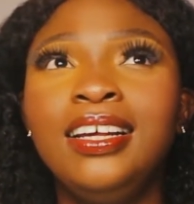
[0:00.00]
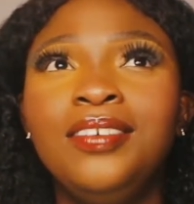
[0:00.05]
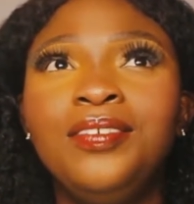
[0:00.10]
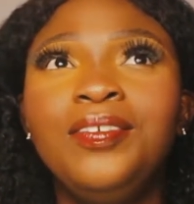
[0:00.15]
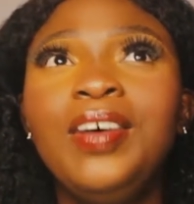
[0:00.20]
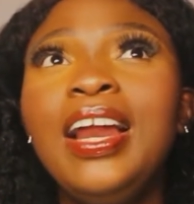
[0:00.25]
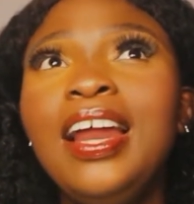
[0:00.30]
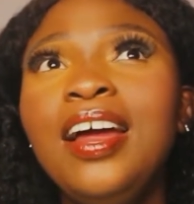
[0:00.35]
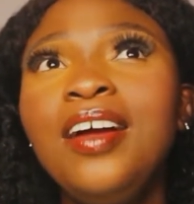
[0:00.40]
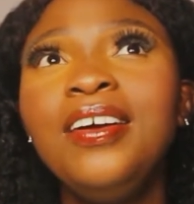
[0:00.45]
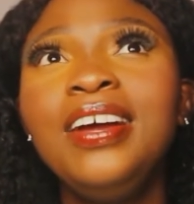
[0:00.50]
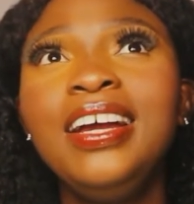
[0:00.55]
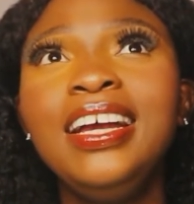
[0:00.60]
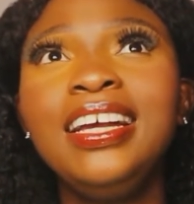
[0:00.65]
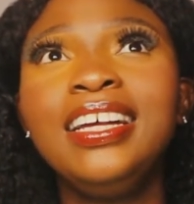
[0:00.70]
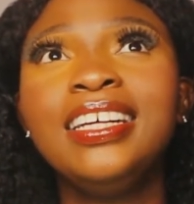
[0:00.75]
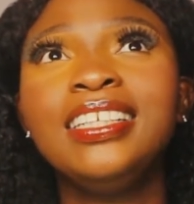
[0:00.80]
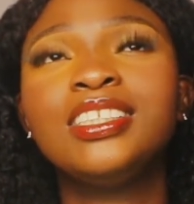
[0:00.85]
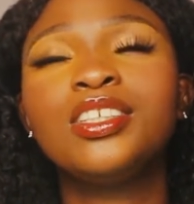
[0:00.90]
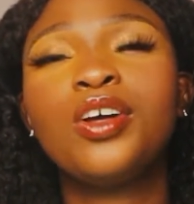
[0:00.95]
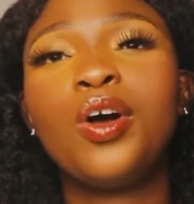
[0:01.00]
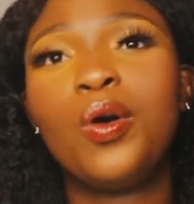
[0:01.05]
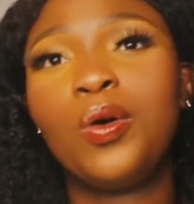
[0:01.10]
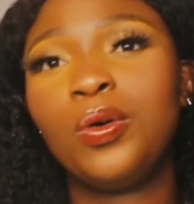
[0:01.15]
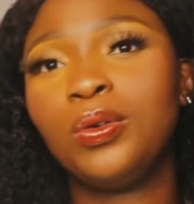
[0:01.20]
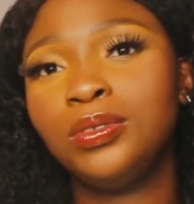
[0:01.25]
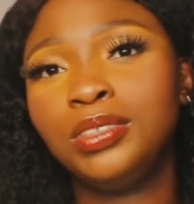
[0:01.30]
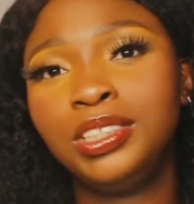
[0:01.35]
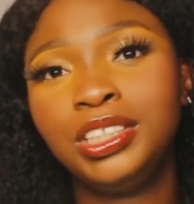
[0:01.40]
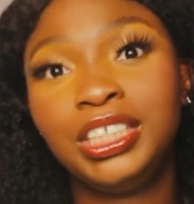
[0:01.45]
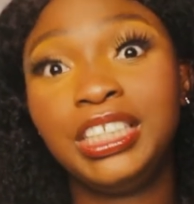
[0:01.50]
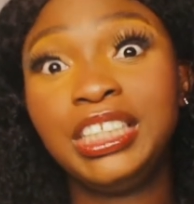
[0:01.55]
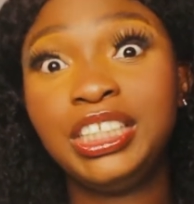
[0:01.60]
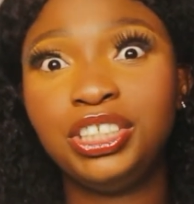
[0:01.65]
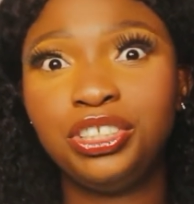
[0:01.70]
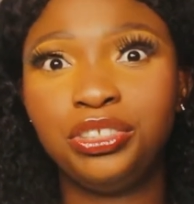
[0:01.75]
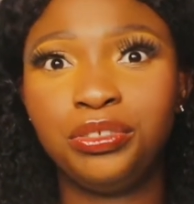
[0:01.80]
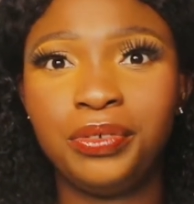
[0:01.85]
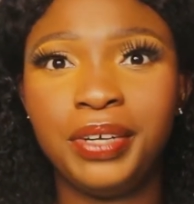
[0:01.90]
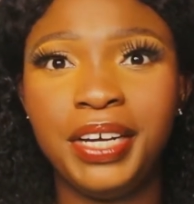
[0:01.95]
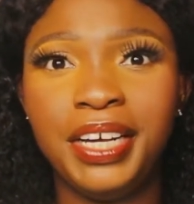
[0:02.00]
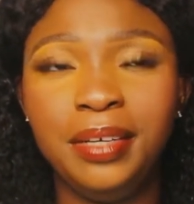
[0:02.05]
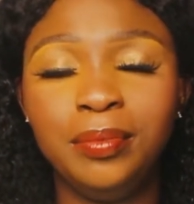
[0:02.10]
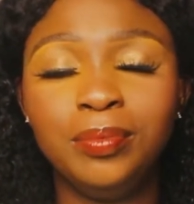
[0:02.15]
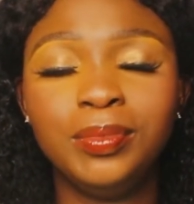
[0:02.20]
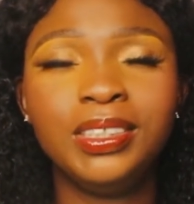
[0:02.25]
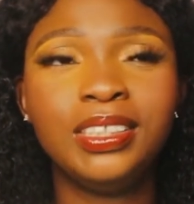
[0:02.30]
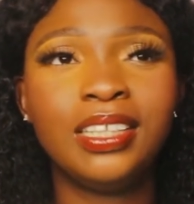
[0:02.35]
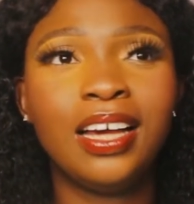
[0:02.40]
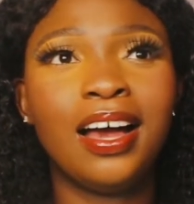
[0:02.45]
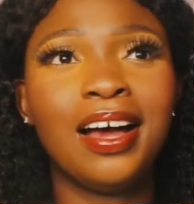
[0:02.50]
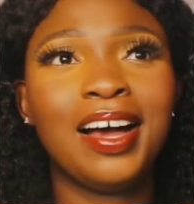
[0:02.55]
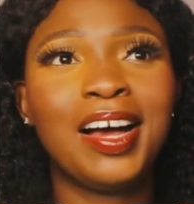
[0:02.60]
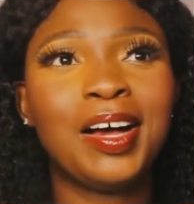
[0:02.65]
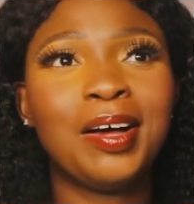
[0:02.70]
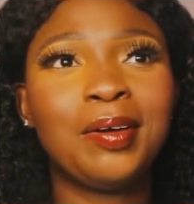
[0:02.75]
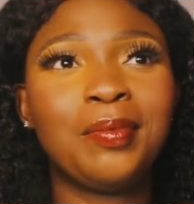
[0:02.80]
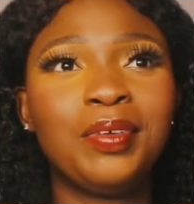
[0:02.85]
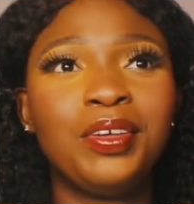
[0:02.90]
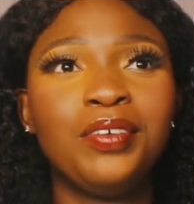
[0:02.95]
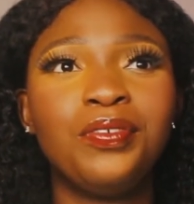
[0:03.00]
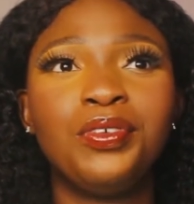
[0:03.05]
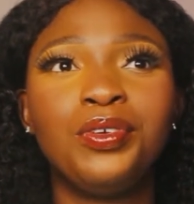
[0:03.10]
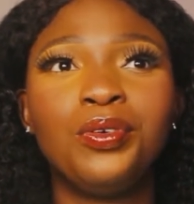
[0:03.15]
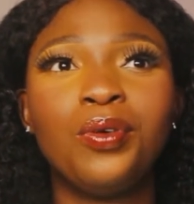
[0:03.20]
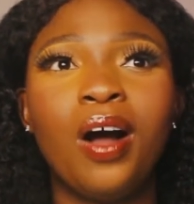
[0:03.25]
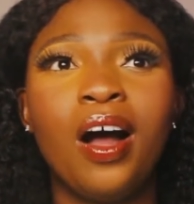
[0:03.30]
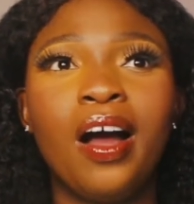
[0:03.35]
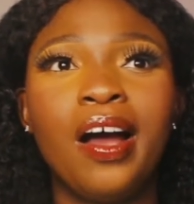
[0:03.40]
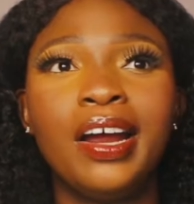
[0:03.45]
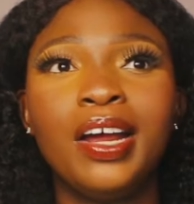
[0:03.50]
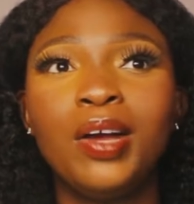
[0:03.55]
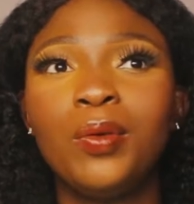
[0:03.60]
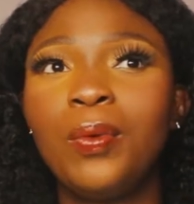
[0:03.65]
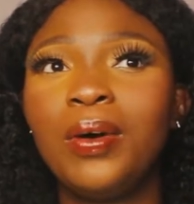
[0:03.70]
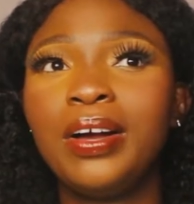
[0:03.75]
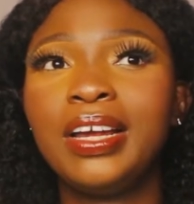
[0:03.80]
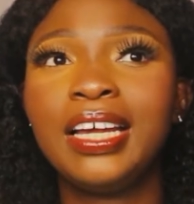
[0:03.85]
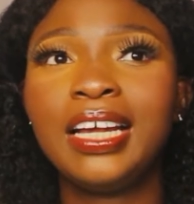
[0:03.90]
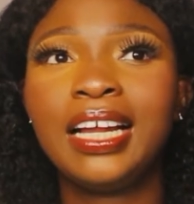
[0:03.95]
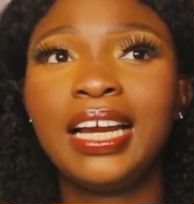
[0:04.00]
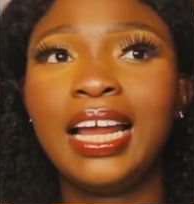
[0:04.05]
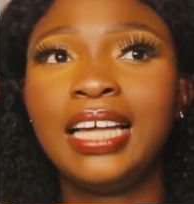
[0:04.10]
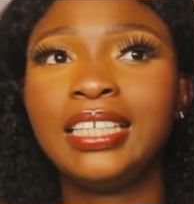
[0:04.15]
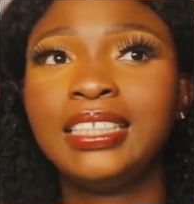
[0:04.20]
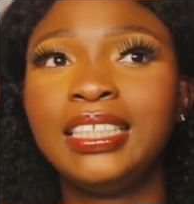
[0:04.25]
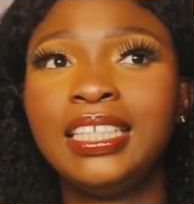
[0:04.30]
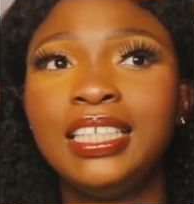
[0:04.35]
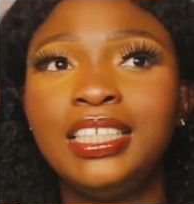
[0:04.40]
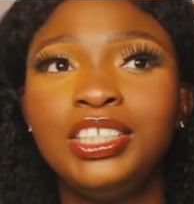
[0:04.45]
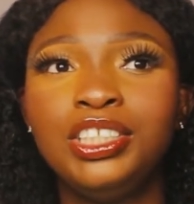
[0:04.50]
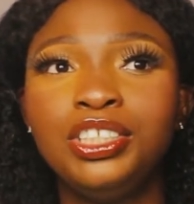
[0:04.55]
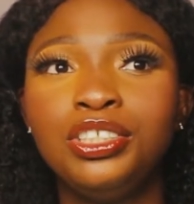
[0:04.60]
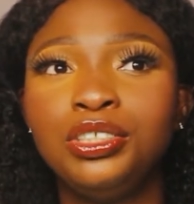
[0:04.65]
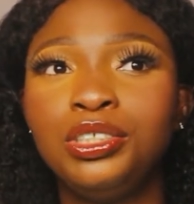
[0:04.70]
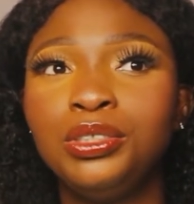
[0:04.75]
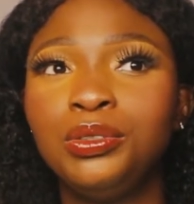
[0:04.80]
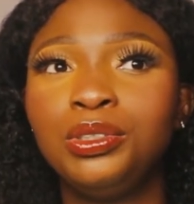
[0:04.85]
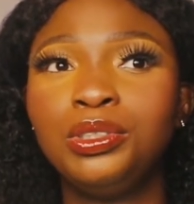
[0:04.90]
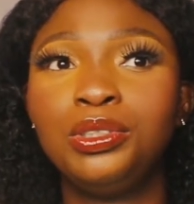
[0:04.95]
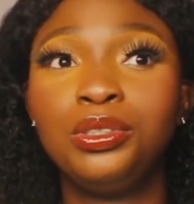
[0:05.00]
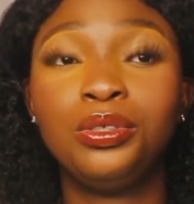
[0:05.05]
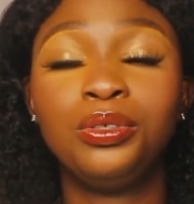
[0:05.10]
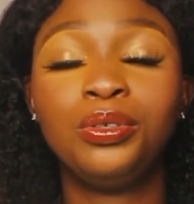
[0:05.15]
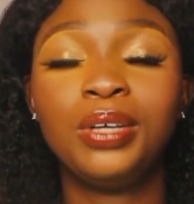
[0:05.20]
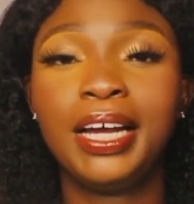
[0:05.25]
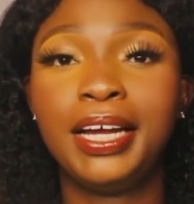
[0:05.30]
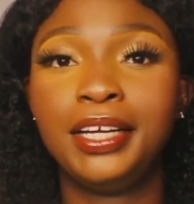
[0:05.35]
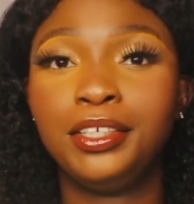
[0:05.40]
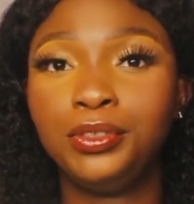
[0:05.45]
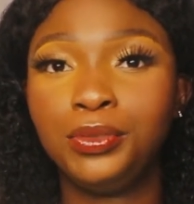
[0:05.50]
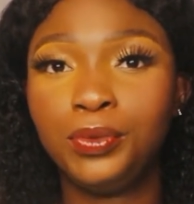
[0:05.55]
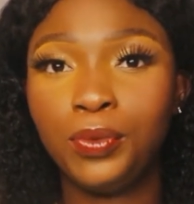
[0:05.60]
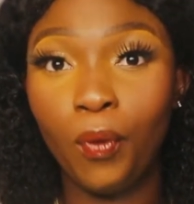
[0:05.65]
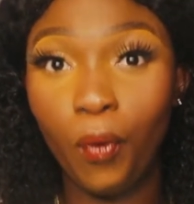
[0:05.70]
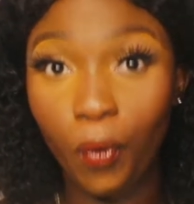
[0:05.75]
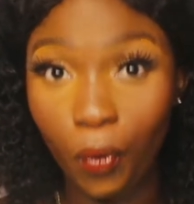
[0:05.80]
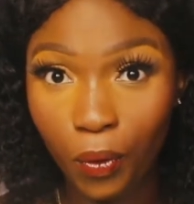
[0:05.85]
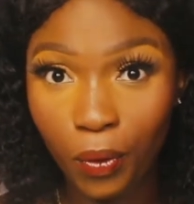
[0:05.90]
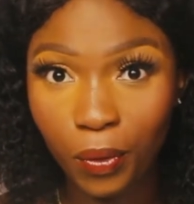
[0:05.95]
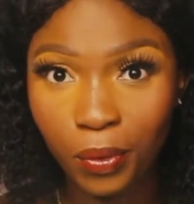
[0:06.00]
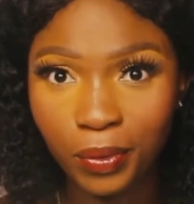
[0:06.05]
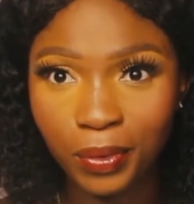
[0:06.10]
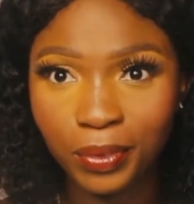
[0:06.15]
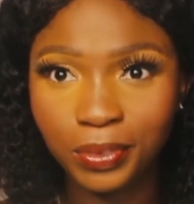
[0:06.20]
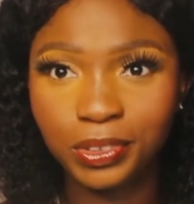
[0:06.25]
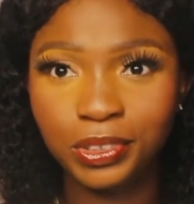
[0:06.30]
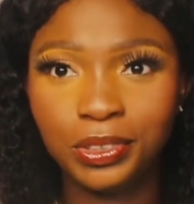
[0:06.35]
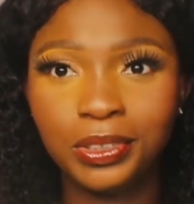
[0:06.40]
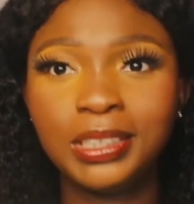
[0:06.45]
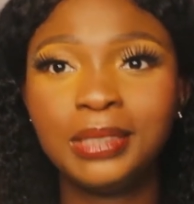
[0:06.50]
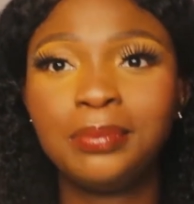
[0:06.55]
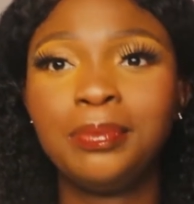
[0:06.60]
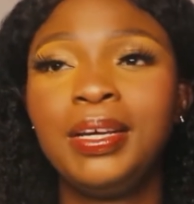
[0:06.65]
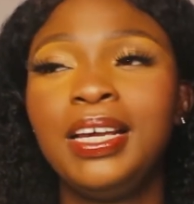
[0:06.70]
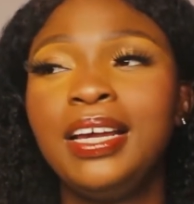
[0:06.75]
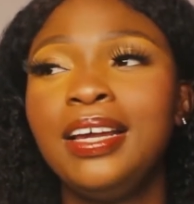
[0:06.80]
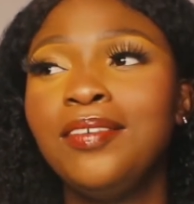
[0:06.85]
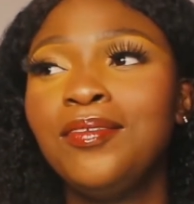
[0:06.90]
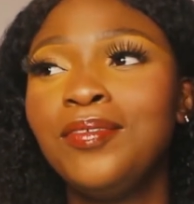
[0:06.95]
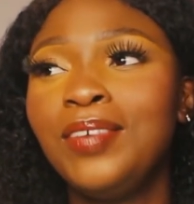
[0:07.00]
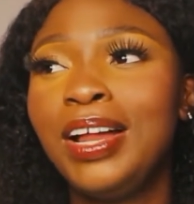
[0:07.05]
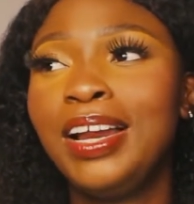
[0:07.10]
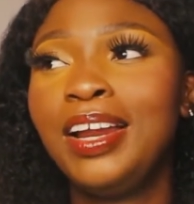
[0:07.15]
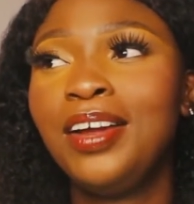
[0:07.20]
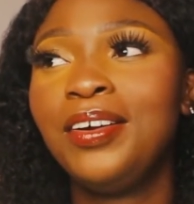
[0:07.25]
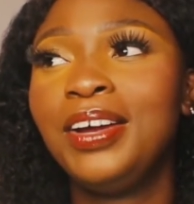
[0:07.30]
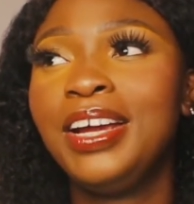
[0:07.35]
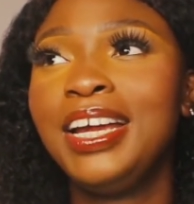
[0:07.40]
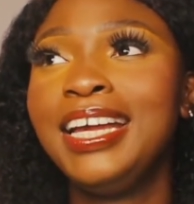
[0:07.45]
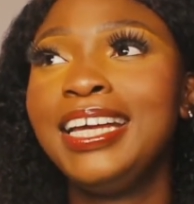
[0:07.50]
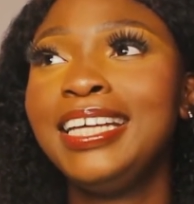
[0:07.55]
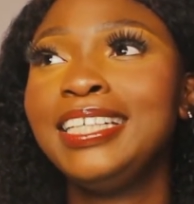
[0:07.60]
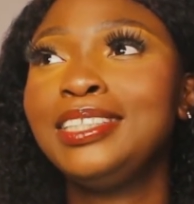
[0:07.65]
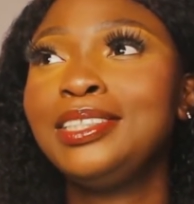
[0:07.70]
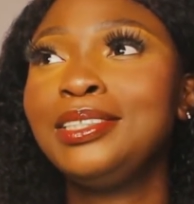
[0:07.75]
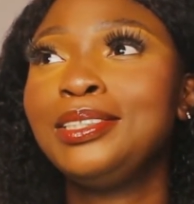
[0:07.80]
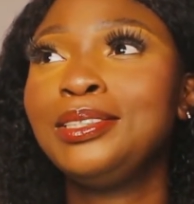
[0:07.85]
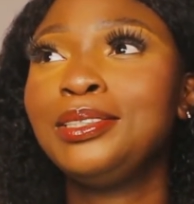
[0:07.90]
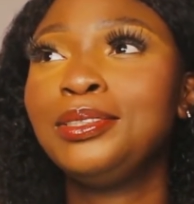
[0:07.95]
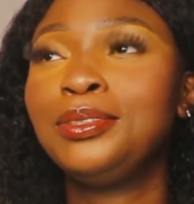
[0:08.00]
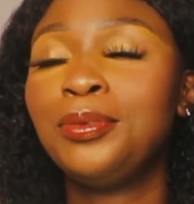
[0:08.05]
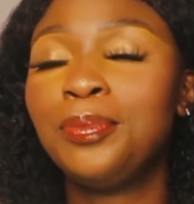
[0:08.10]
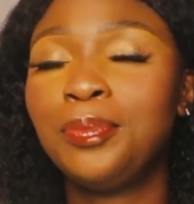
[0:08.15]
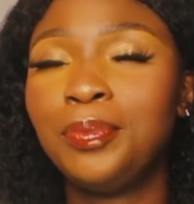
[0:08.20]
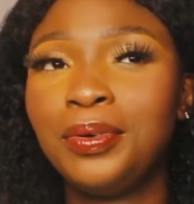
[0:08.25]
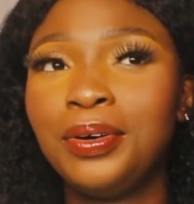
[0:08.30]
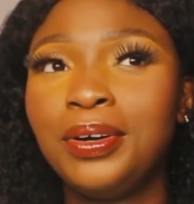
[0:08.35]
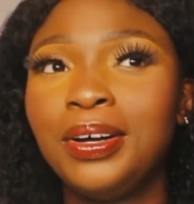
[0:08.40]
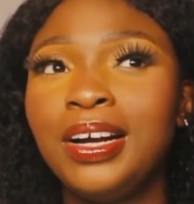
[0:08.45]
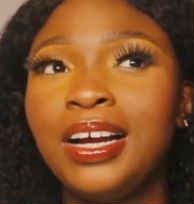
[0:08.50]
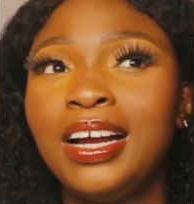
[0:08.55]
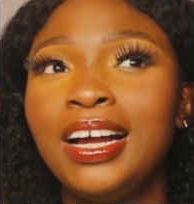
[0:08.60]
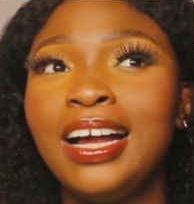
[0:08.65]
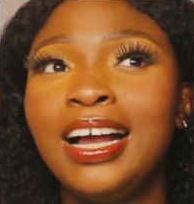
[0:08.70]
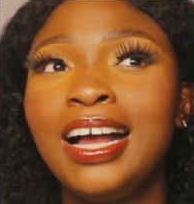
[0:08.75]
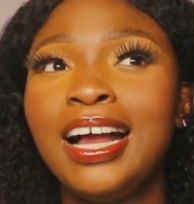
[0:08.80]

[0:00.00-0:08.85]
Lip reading: Valerie is goals, she's dreams. If you are a working class lady, she shows you you can do all. Trust me, Valerie is super.